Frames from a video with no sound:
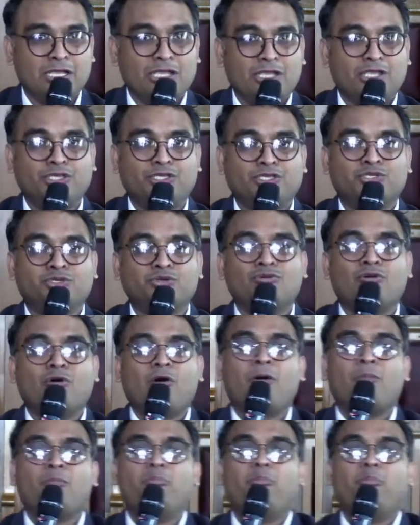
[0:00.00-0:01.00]
you
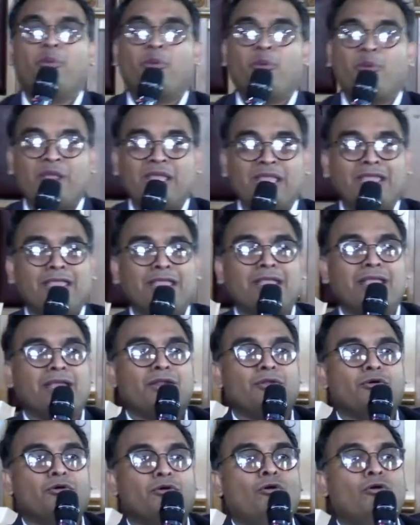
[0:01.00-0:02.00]
are bringing
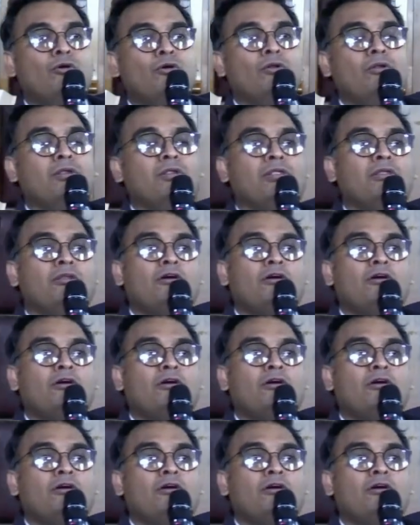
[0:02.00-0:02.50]
a whole